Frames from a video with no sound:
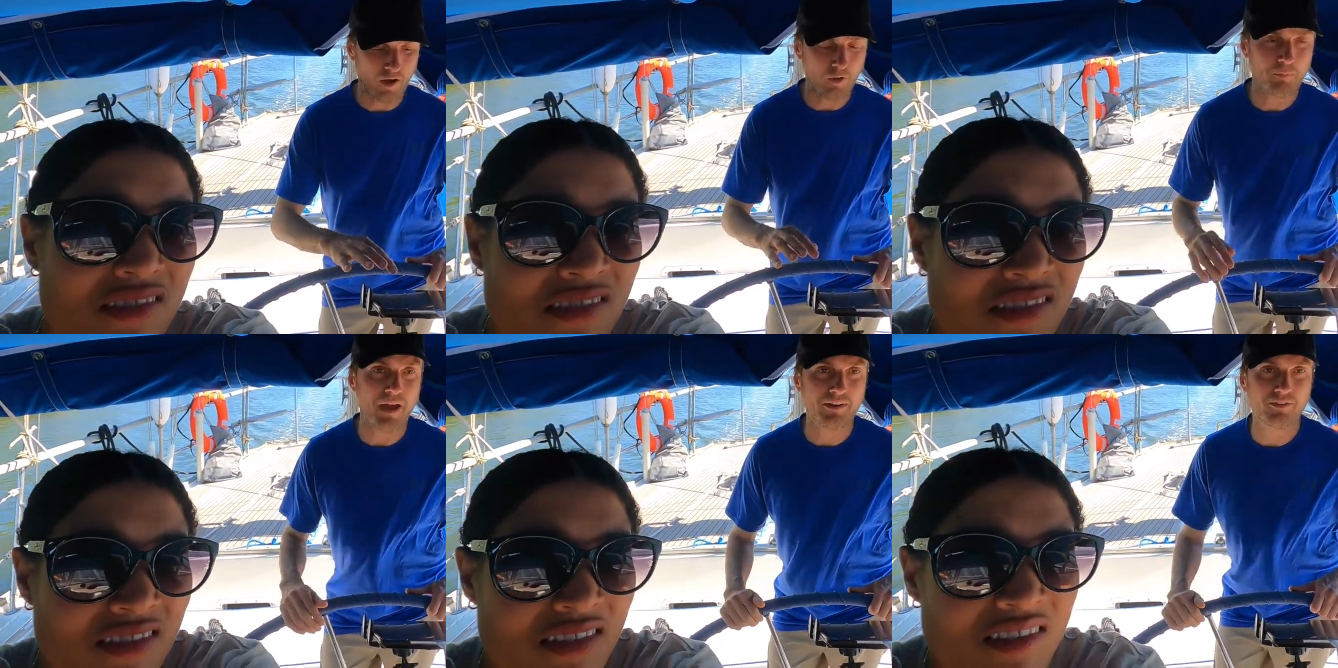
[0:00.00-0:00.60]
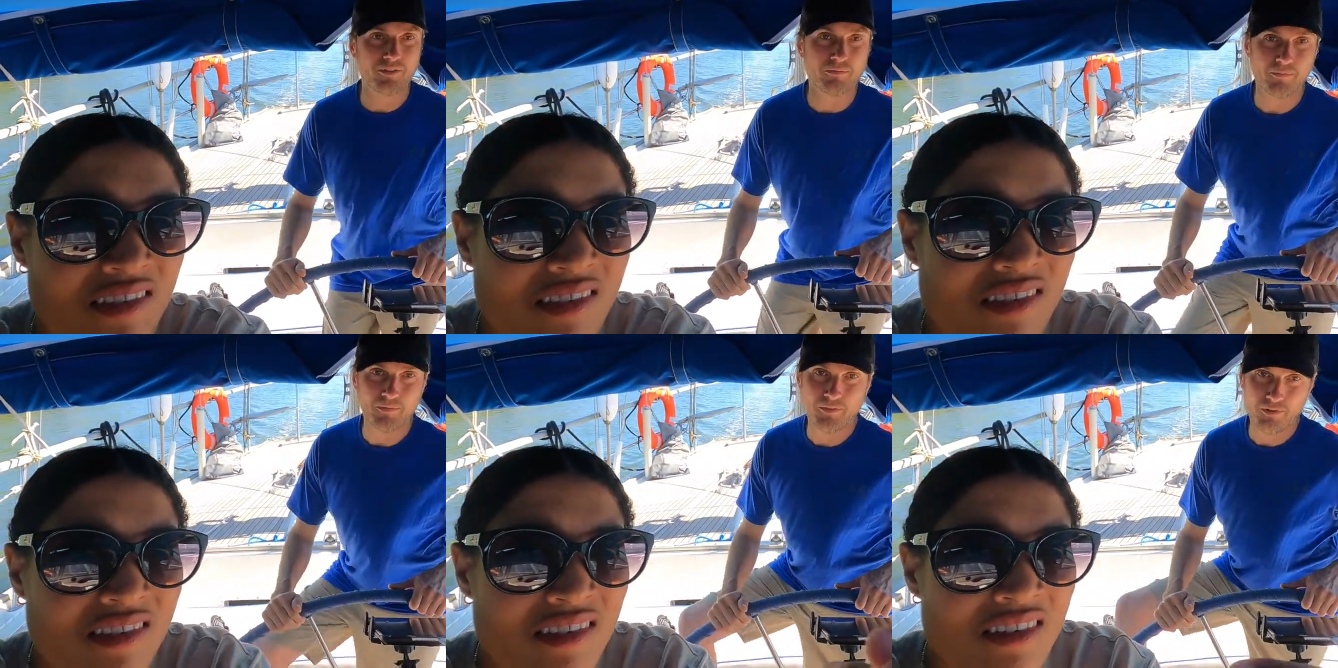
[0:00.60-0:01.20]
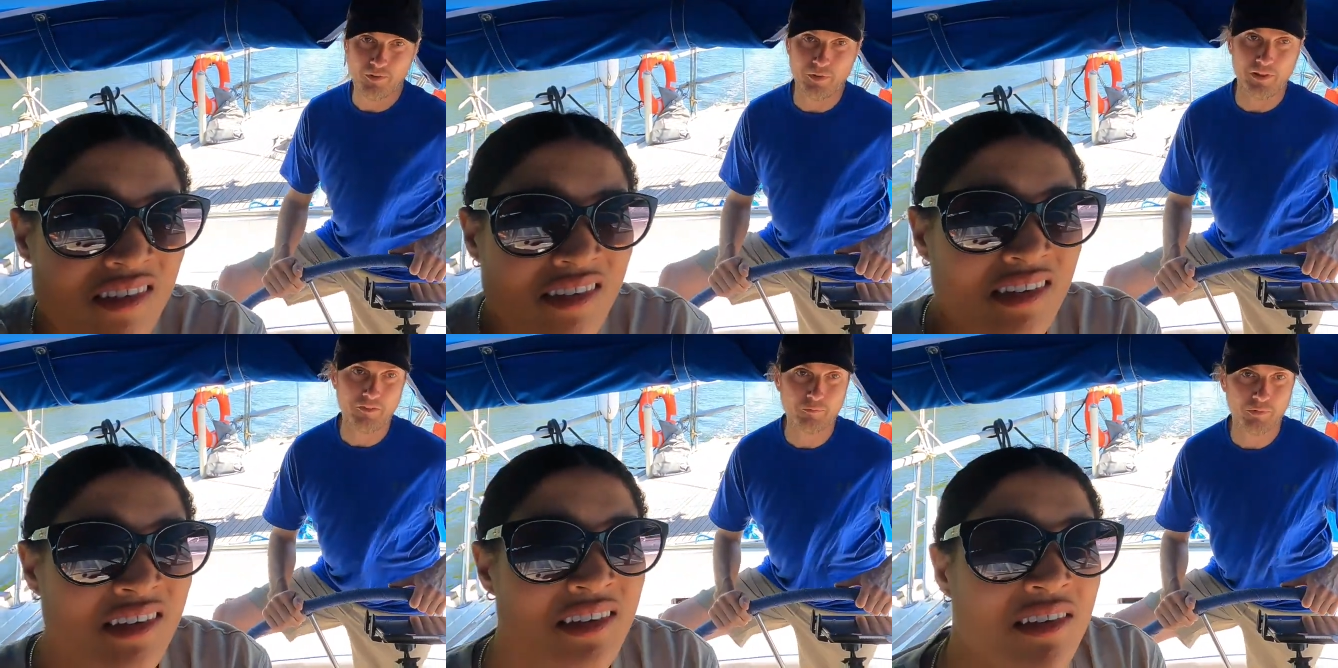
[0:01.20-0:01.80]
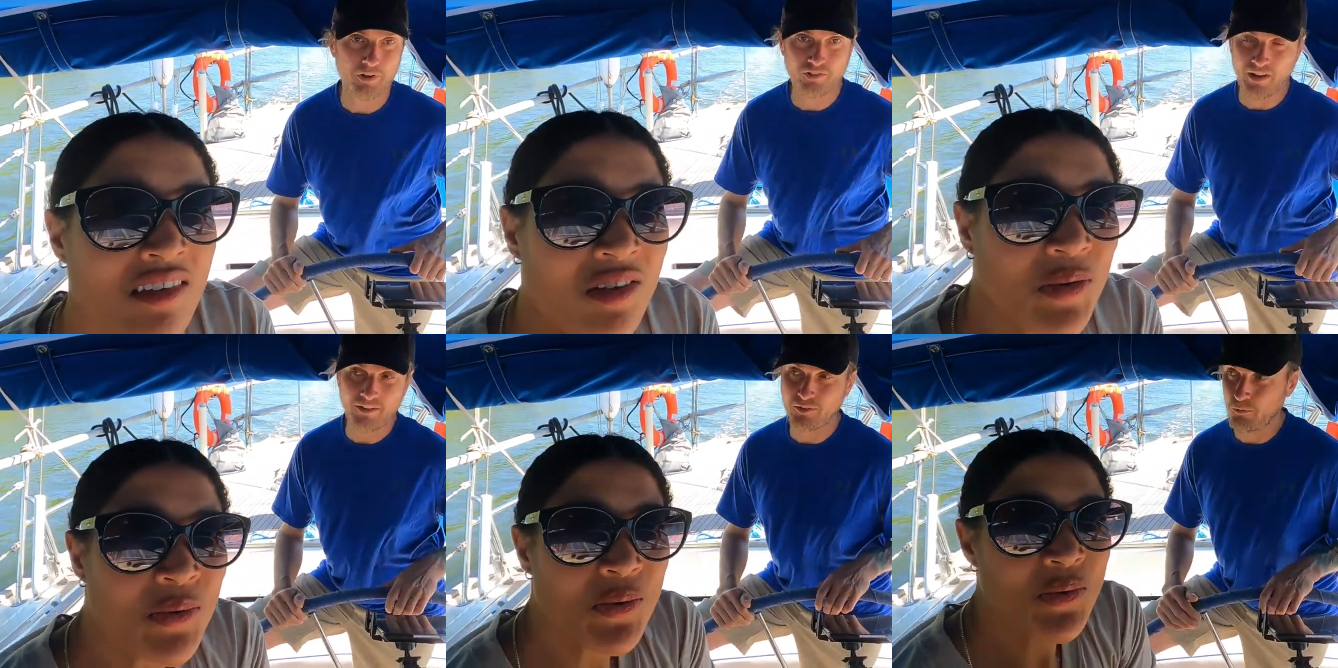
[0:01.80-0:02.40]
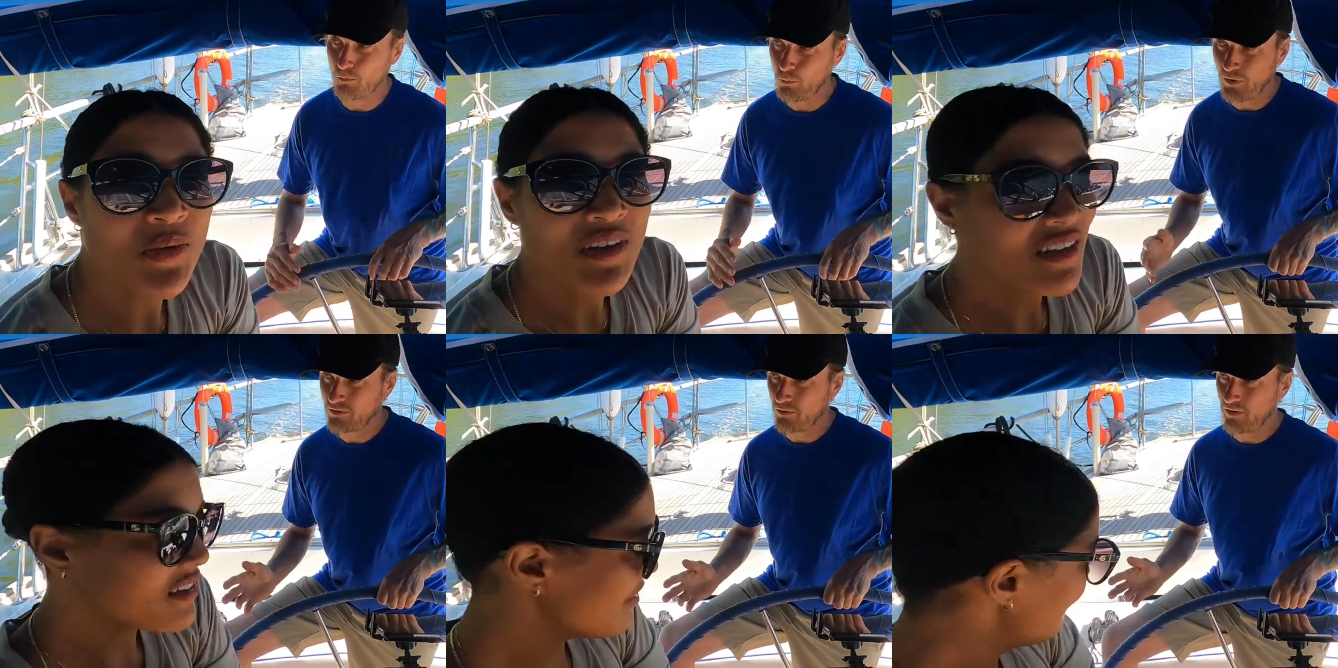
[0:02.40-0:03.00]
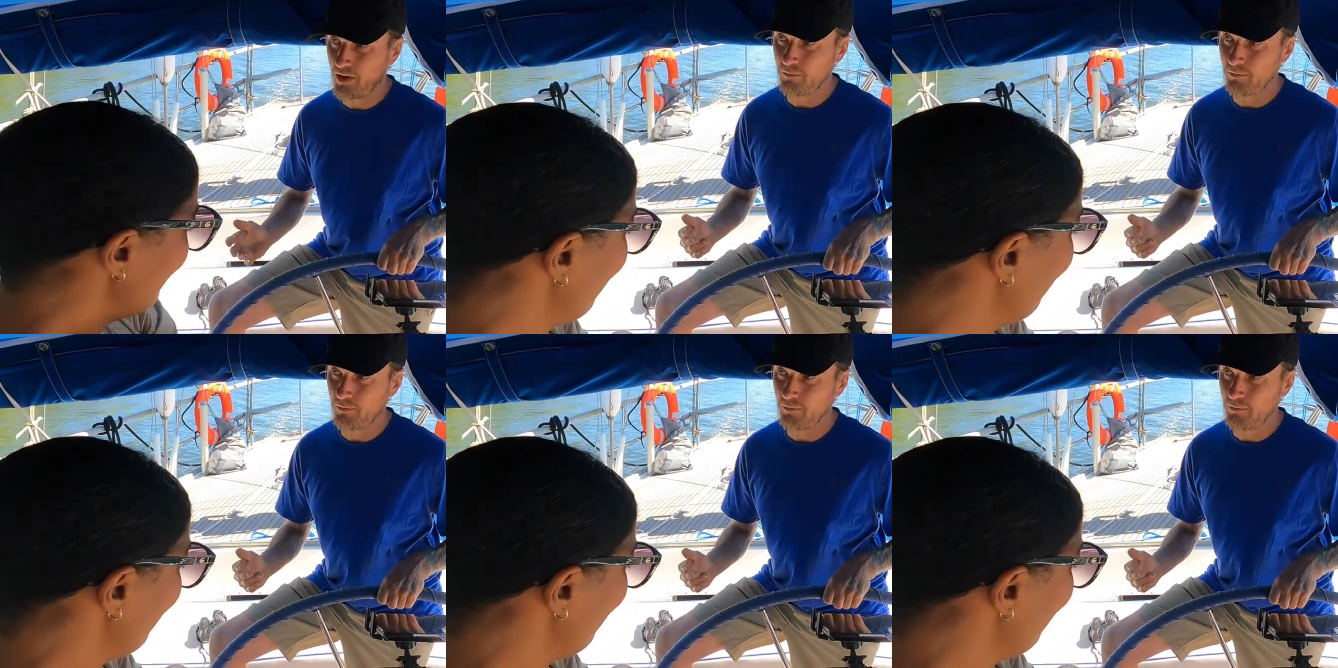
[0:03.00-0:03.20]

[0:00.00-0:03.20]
Speaker 1: called back to the to the lift bridge and asked them what's going